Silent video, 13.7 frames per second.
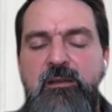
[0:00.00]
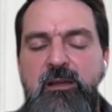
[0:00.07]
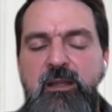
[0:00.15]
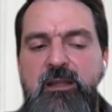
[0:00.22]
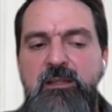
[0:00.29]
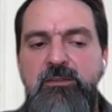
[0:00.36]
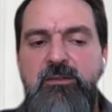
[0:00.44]

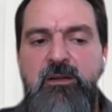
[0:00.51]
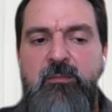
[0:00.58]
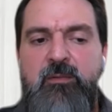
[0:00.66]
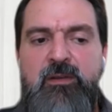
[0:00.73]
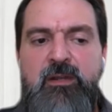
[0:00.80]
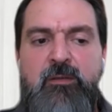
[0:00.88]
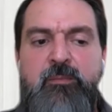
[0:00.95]
I can talk
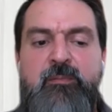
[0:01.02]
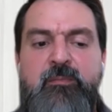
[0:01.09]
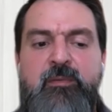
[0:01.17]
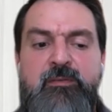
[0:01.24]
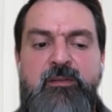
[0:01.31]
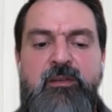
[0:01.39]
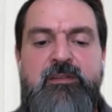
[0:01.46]
about a little bit
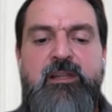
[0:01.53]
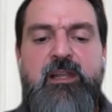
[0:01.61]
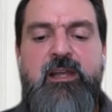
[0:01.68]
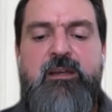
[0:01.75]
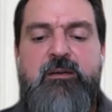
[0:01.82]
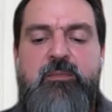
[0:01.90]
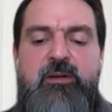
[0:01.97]
about that
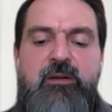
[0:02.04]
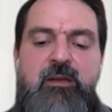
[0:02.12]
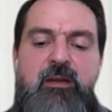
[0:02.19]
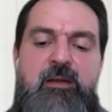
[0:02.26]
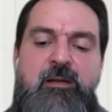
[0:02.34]
later, but